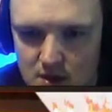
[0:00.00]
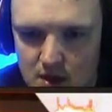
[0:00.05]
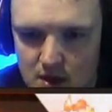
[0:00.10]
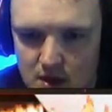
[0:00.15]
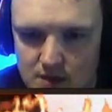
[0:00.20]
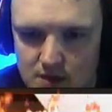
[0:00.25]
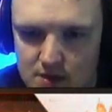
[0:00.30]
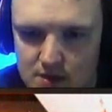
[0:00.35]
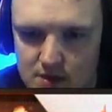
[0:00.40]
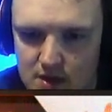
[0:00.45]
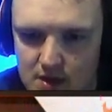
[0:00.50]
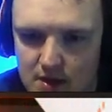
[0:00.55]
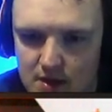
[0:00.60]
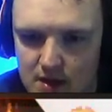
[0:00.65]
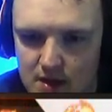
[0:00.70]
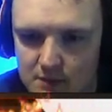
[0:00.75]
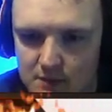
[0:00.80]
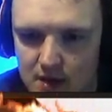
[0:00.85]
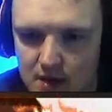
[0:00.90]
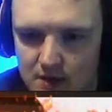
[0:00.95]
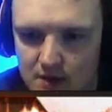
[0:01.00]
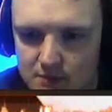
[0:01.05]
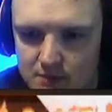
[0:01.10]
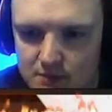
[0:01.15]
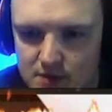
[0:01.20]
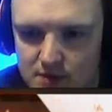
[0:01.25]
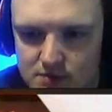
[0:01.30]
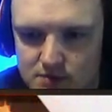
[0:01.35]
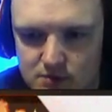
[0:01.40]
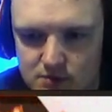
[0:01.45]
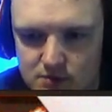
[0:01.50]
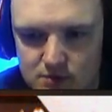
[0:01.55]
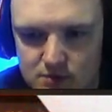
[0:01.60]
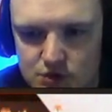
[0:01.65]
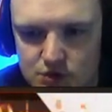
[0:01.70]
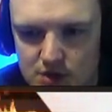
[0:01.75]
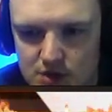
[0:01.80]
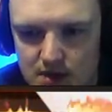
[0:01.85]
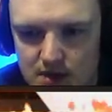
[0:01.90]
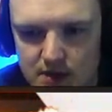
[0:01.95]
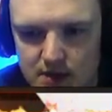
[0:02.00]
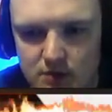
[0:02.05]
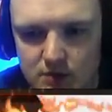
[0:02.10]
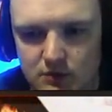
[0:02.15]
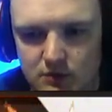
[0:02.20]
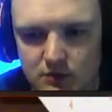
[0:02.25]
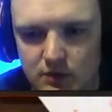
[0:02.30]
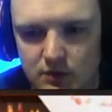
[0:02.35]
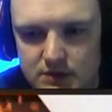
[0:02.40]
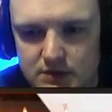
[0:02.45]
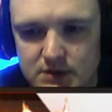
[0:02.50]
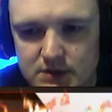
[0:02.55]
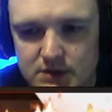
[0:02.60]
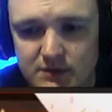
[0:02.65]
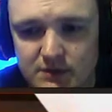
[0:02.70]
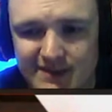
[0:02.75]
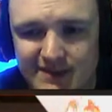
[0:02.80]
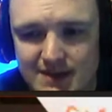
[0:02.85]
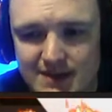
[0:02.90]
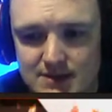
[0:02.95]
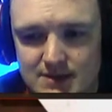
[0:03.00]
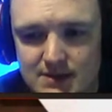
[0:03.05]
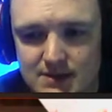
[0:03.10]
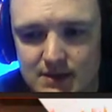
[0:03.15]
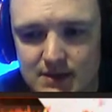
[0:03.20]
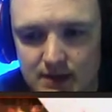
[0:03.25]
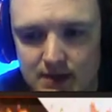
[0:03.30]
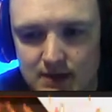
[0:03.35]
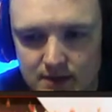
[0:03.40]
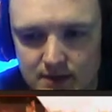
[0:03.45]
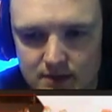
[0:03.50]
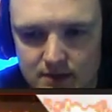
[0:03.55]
The M9 pistol and the shotgun are relatively easy to get.